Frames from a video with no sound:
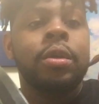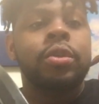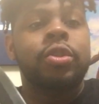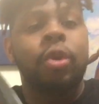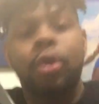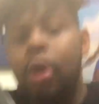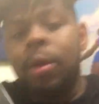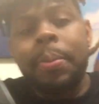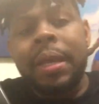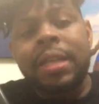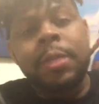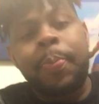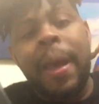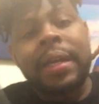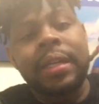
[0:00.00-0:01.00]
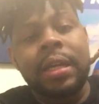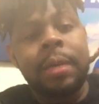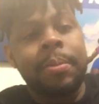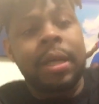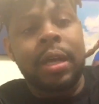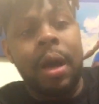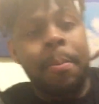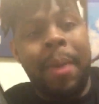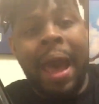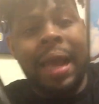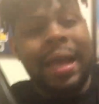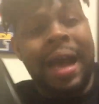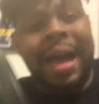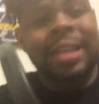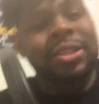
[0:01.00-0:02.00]
So don't be expecting him to come
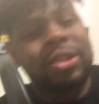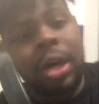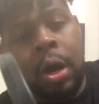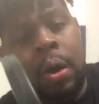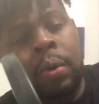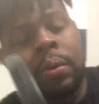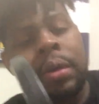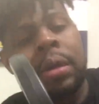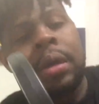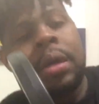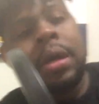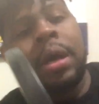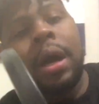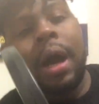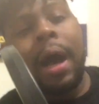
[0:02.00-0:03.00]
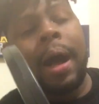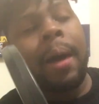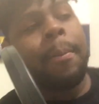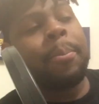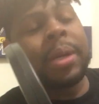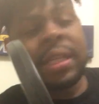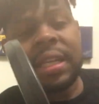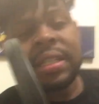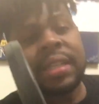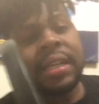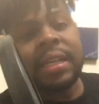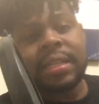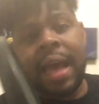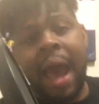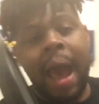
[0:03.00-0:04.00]
back, guys. Don't. But this
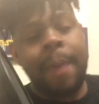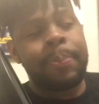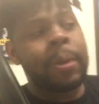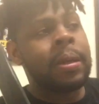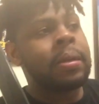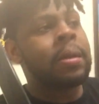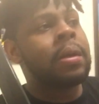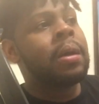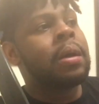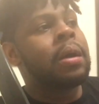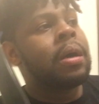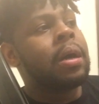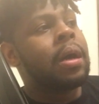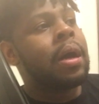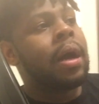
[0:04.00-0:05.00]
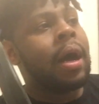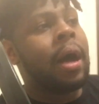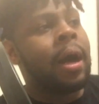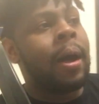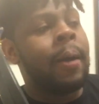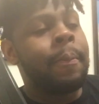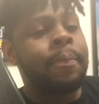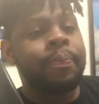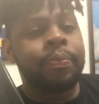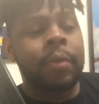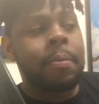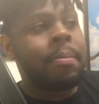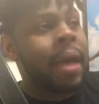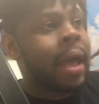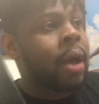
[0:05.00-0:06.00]
needed to happen.
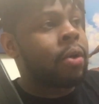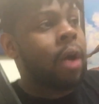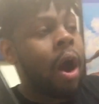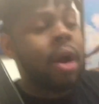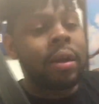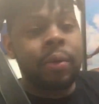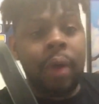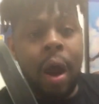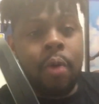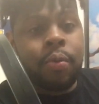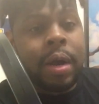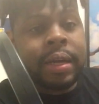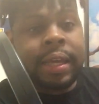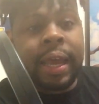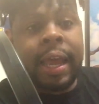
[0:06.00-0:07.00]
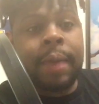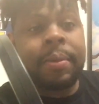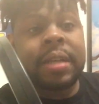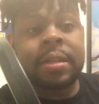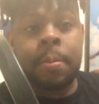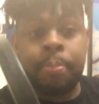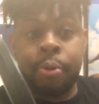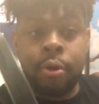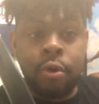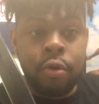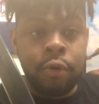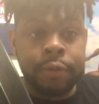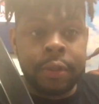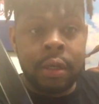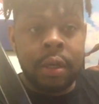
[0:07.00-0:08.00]
Our run game has
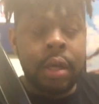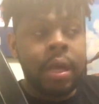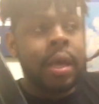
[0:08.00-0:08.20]
improved,